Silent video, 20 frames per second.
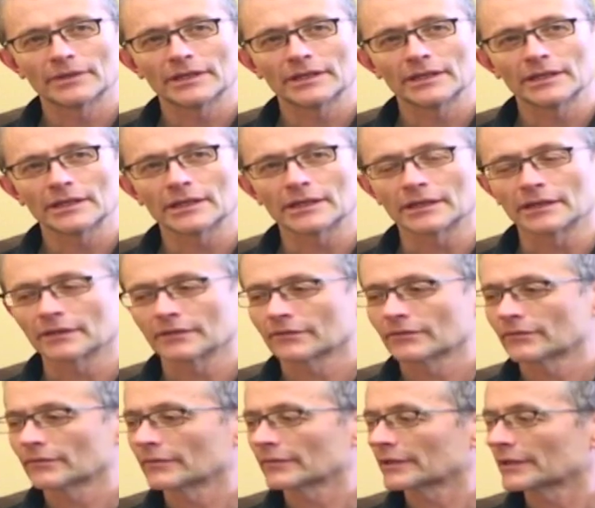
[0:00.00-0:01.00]
So Mindy,
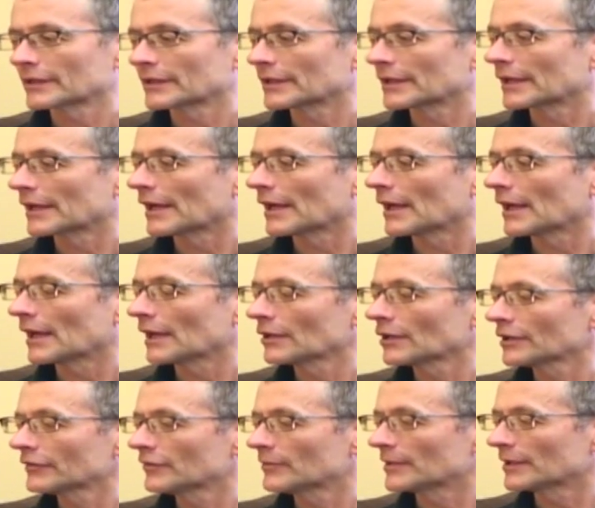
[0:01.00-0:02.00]

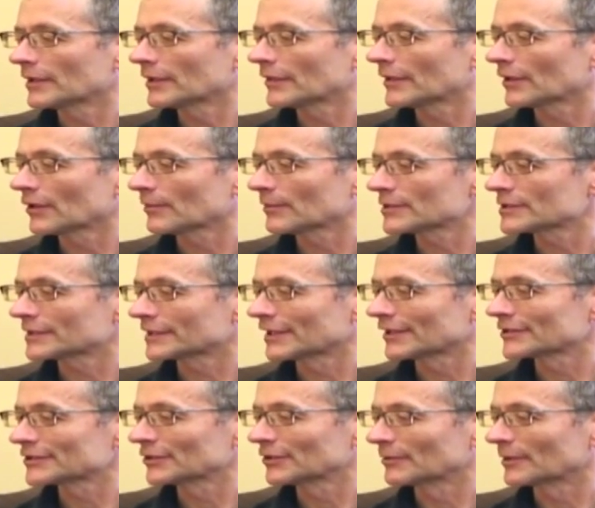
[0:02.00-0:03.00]
how long have you been a therapist,
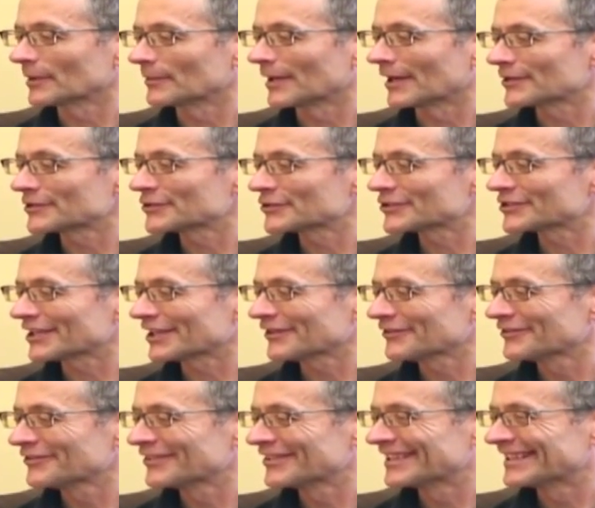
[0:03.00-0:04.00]
and tell us a little bit about
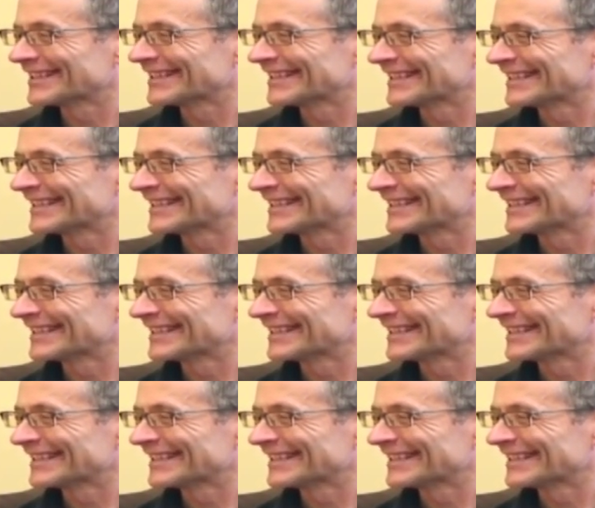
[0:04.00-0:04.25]
yourself?